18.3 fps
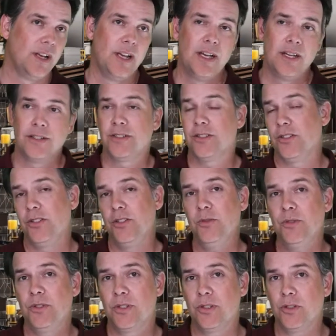to
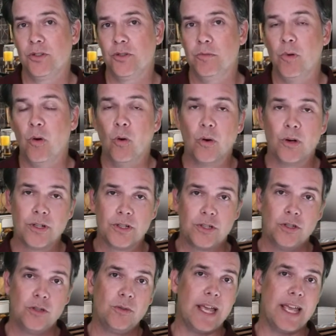YouTube or
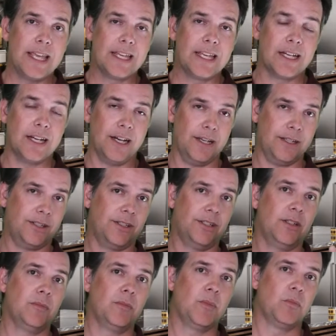to a
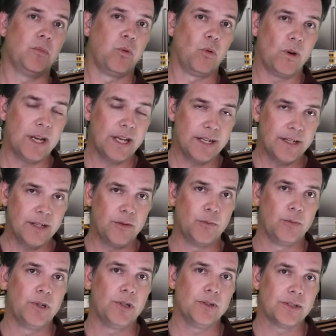custom branded
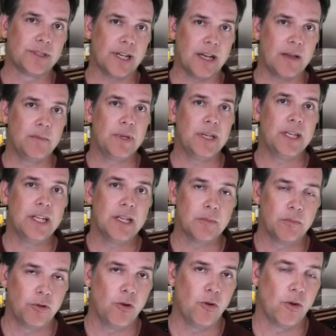real time media
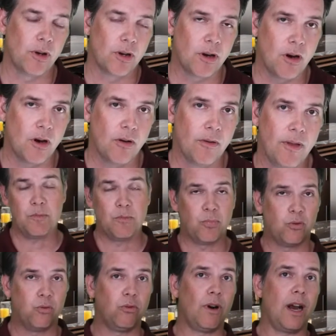protocol,
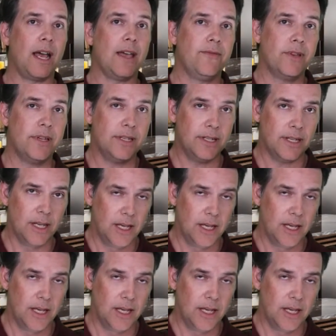private,